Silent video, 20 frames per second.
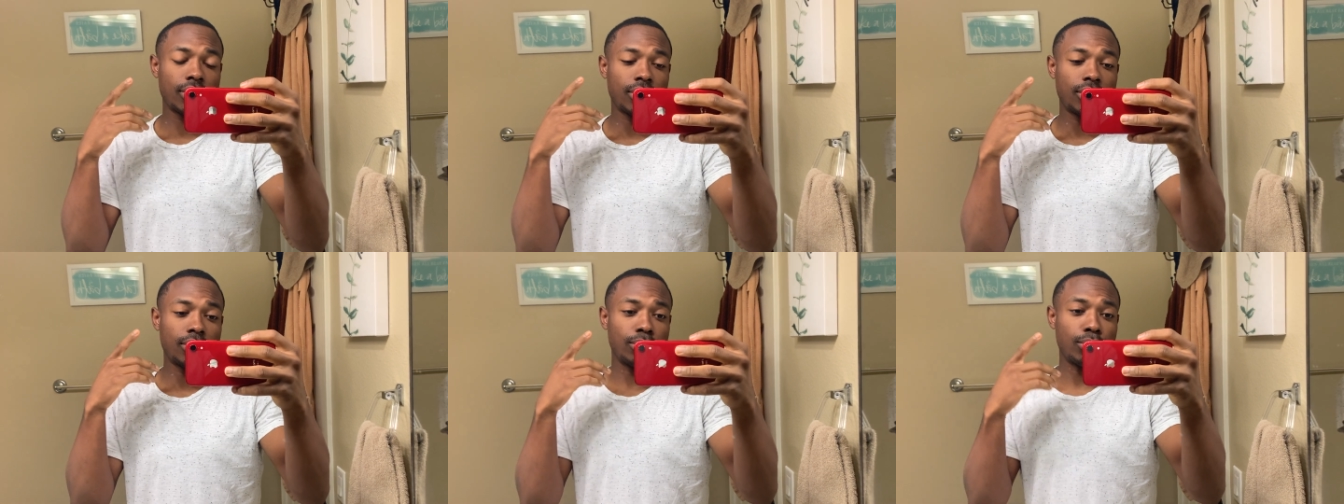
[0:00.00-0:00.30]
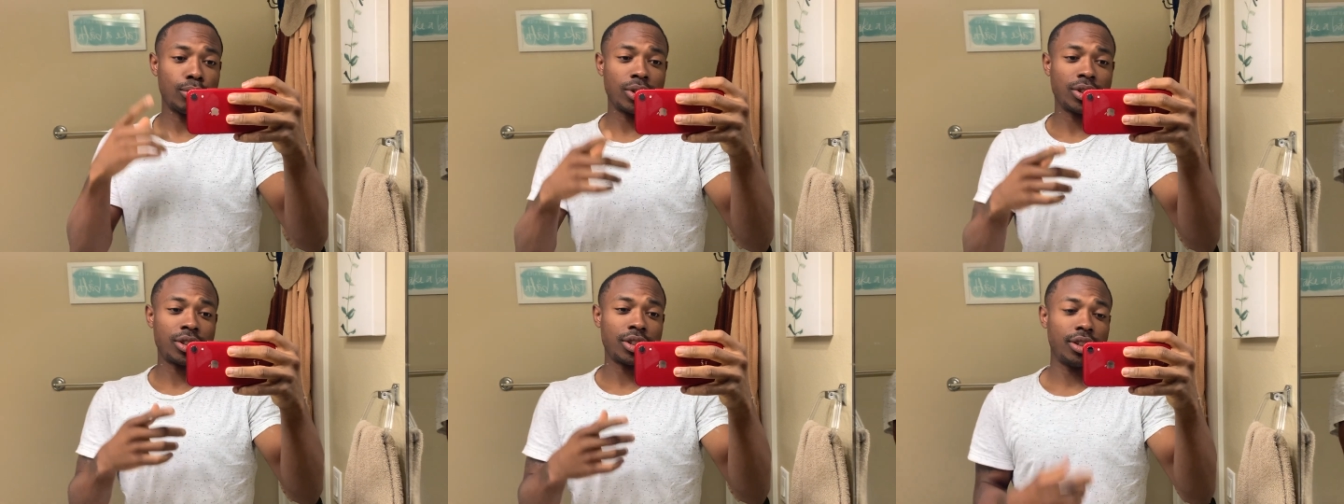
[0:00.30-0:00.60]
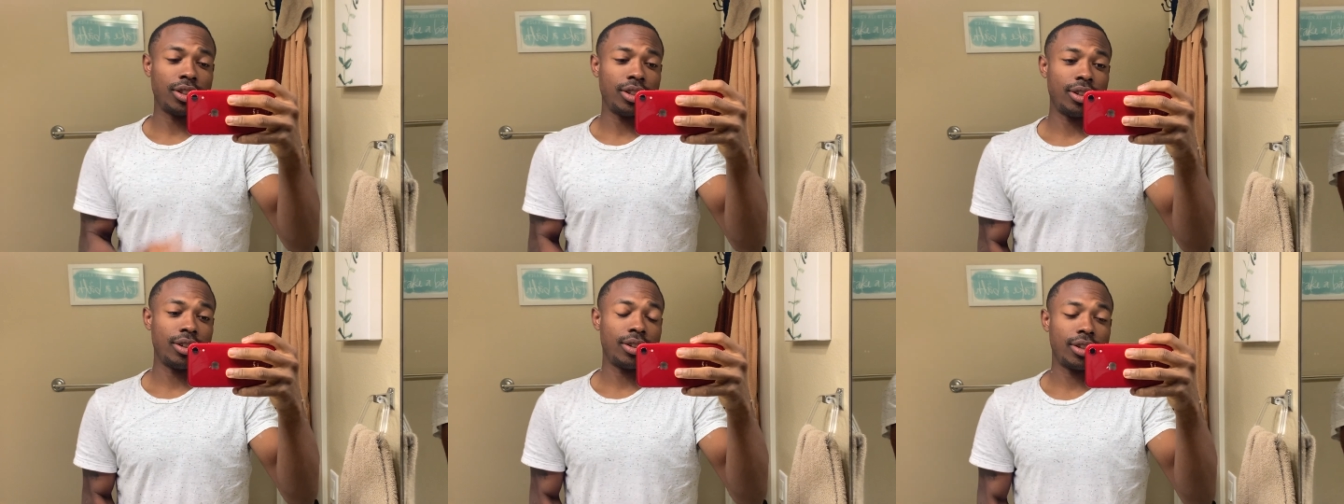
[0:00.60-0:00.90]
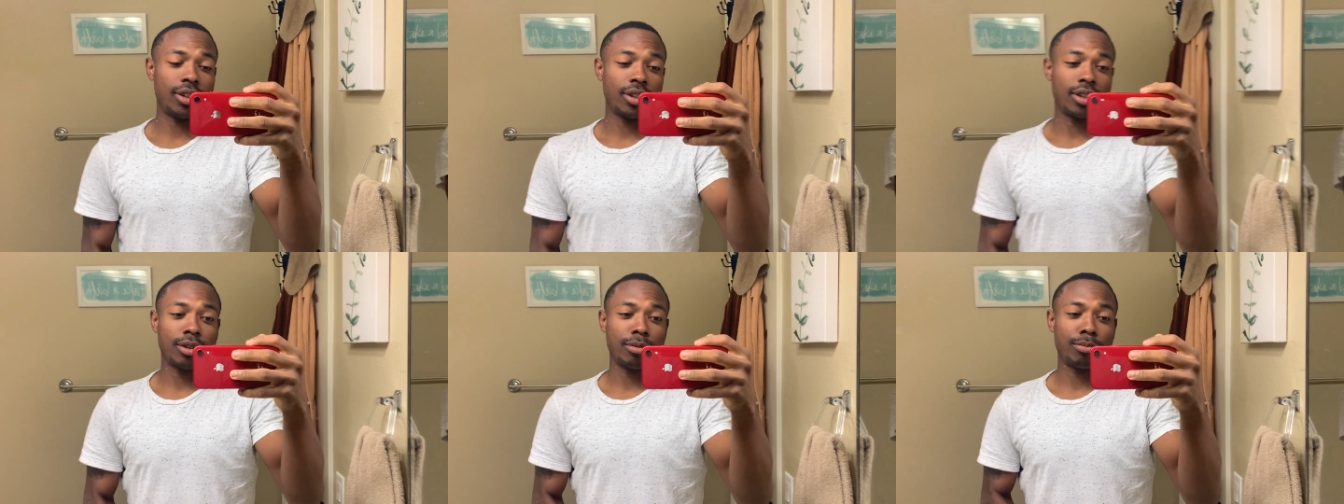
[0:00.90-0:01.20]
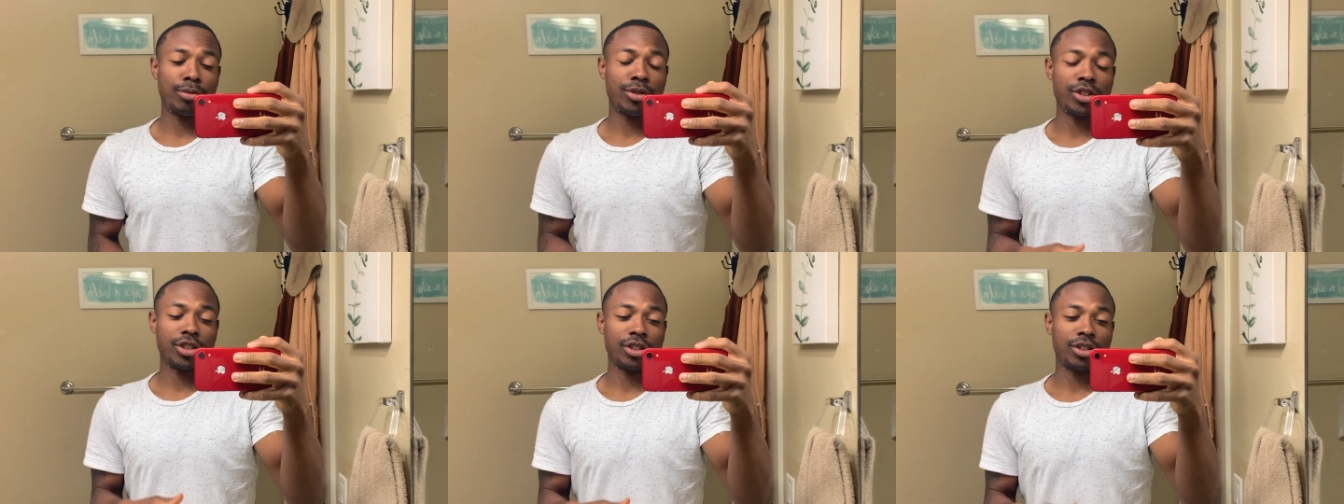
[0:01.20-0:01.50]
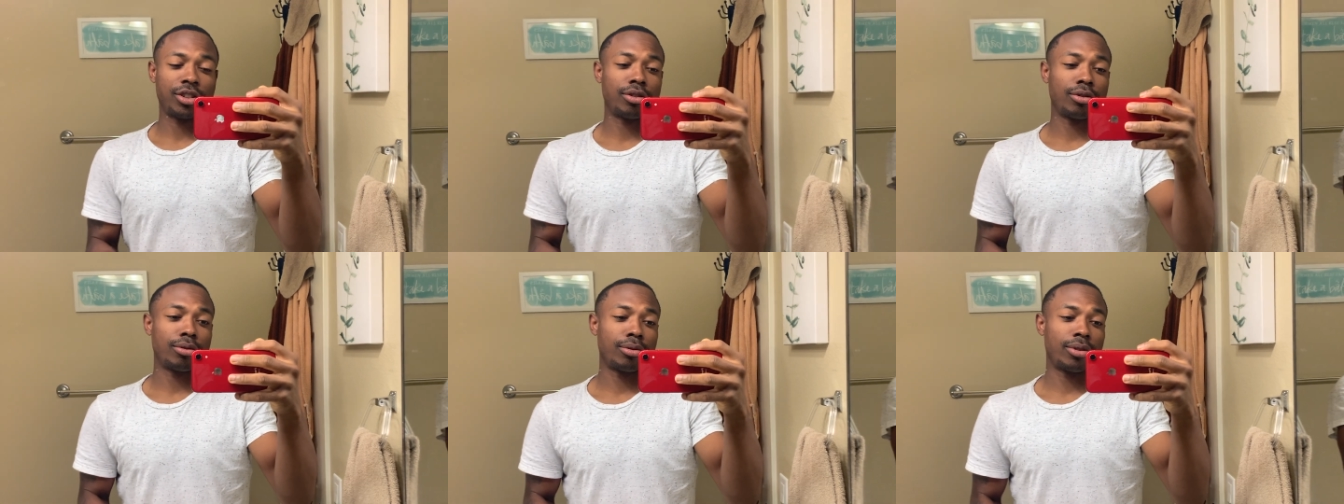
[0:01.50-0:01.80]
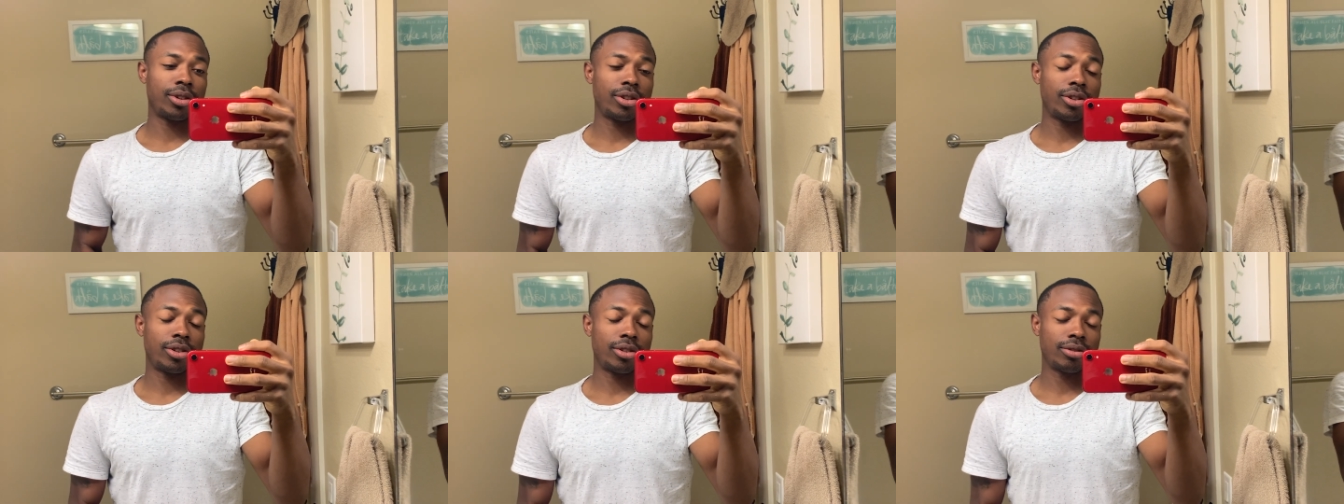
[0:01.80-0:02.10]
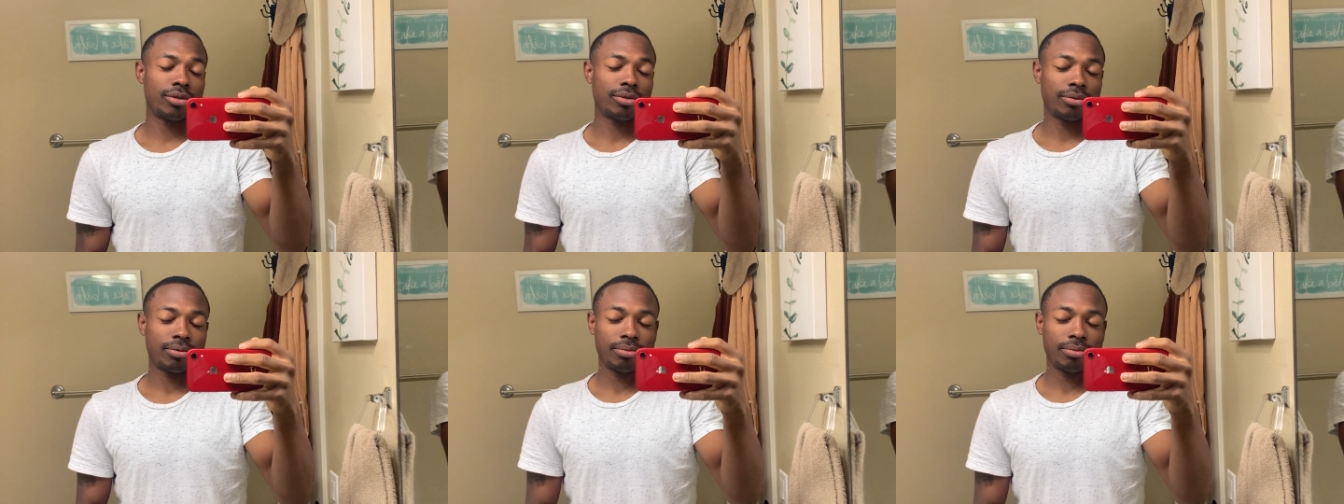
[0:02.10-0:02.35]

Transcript: What's the deal, y'all? Bring the surreal up.